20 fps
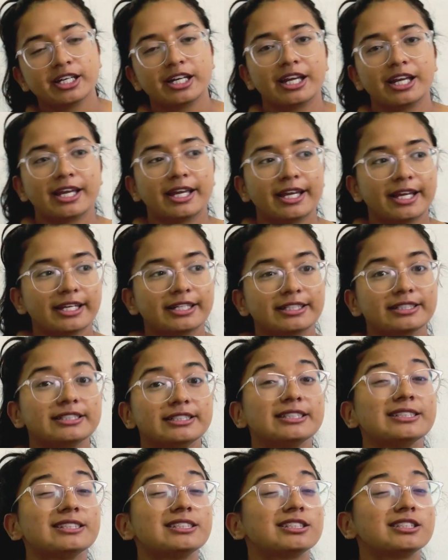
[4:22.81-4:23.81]
and
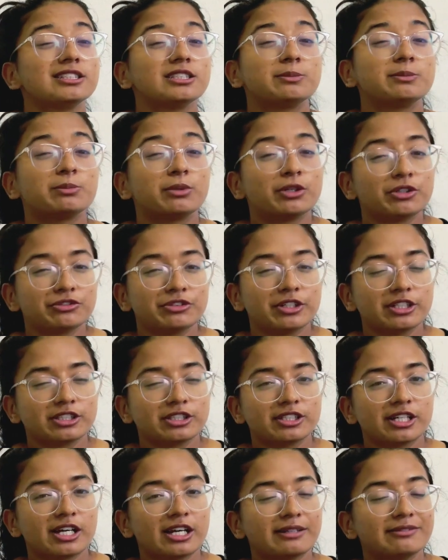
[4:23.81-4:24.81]
it's the perfect
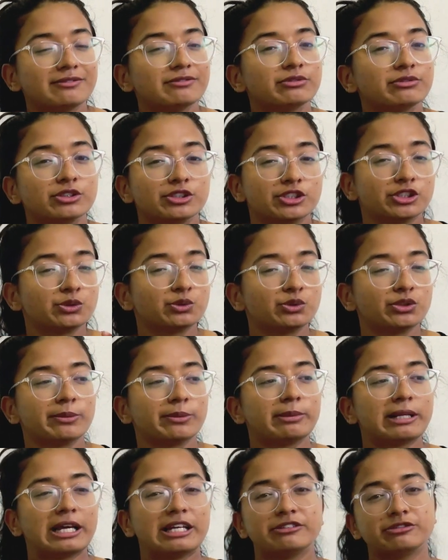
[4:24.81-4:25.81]
time for you to
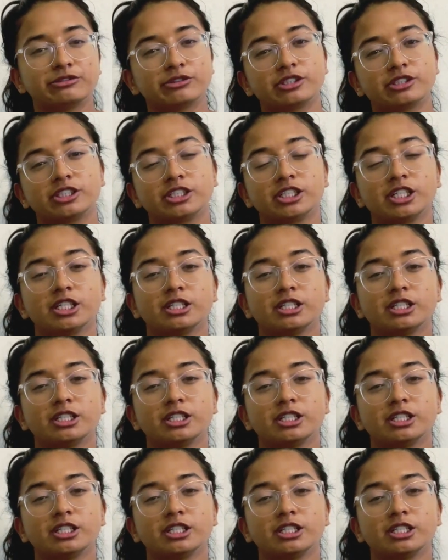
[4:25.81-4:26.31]
apply for,